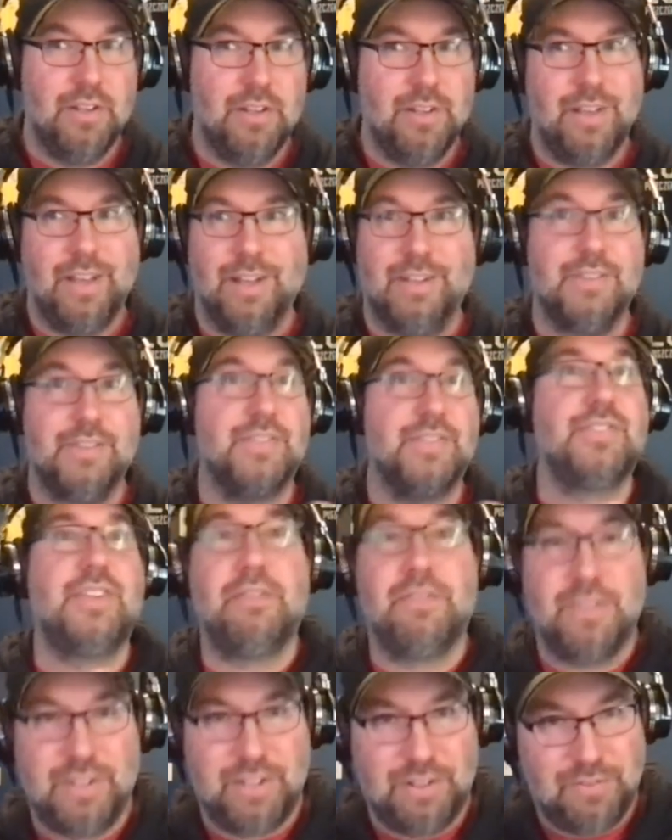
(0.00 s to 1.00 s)
and
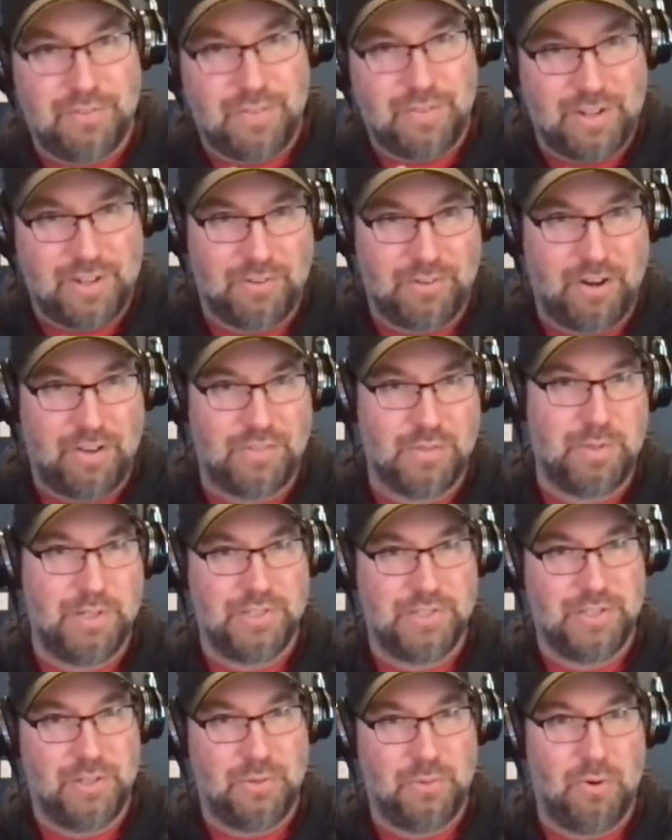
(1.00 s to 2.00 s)
70 Fangraphs
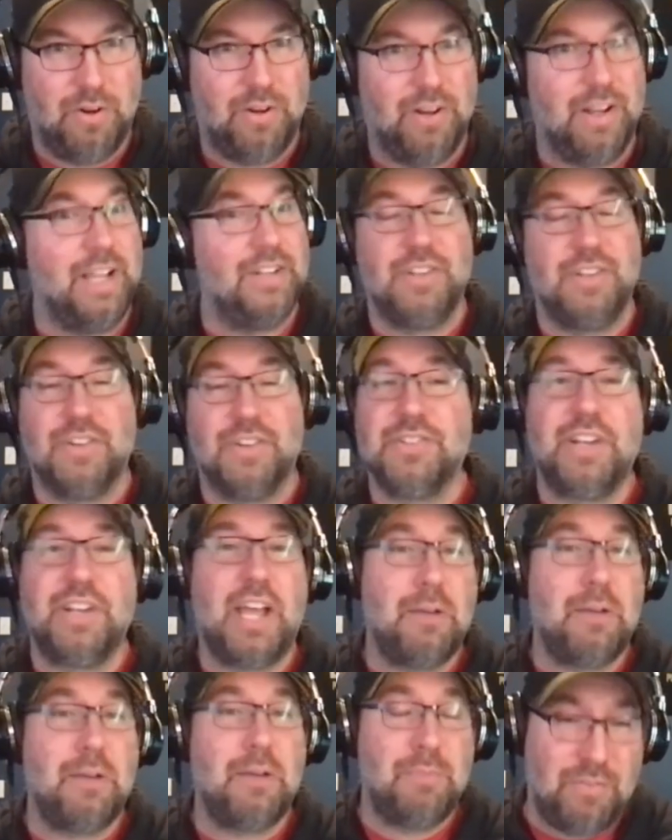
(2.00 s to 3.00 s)
pitching war. It doesn't
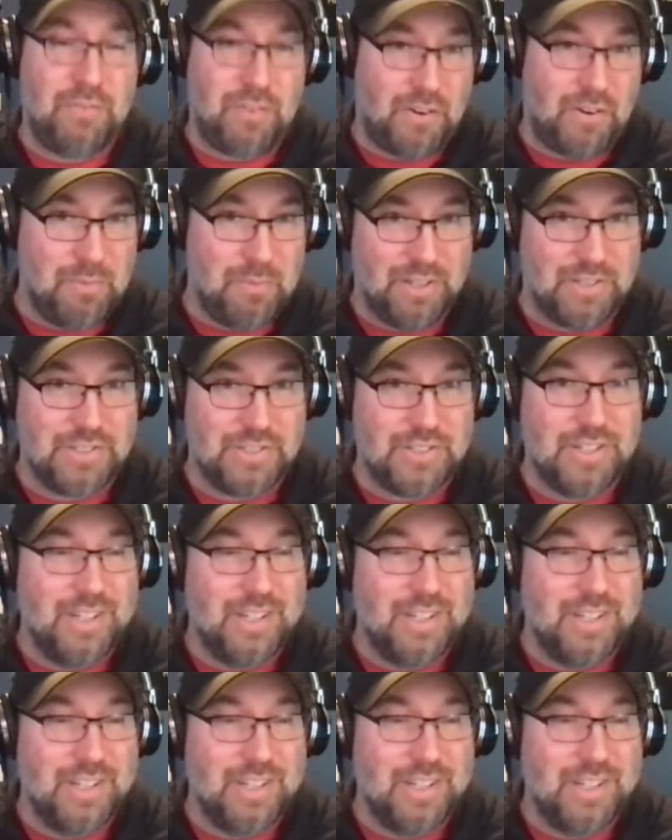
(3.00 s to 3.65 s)
happen very much.